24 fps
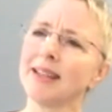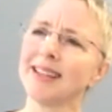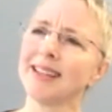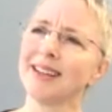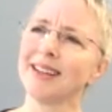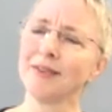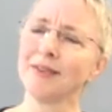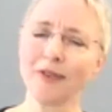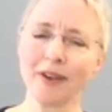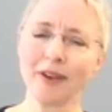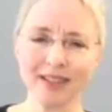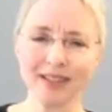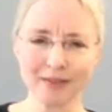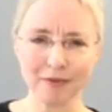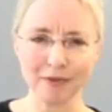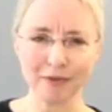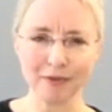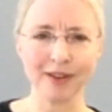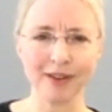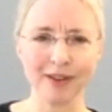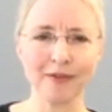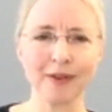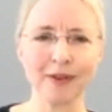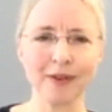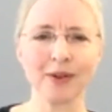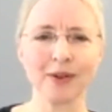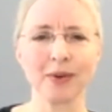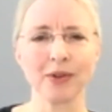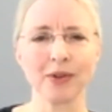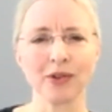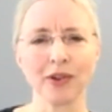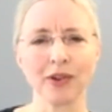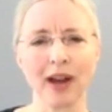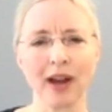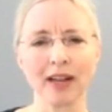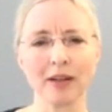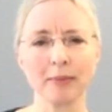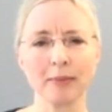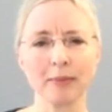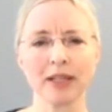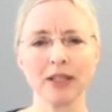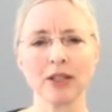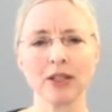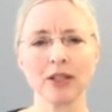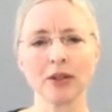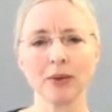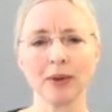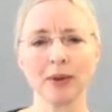a friend in Frankfurt who dragged me
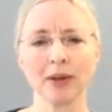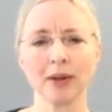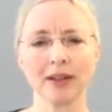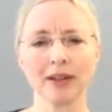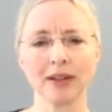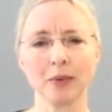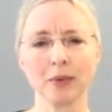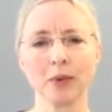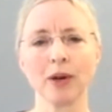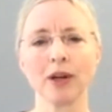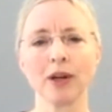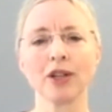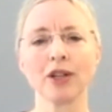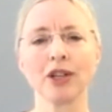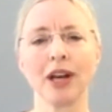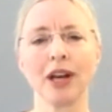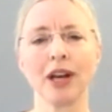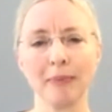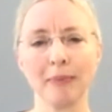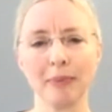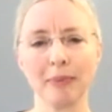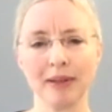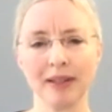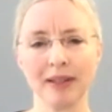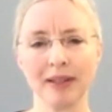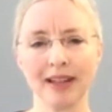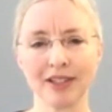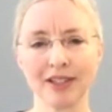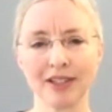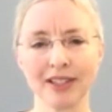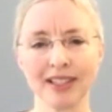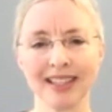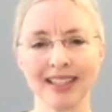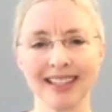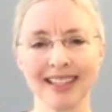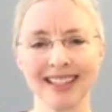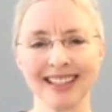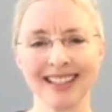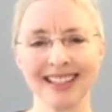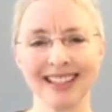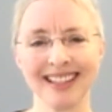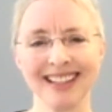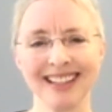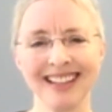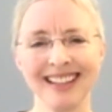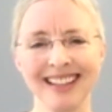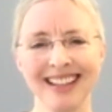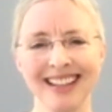to a workshop, actually,
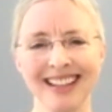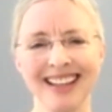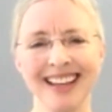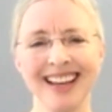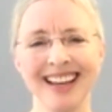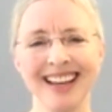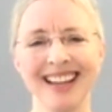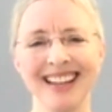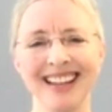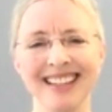and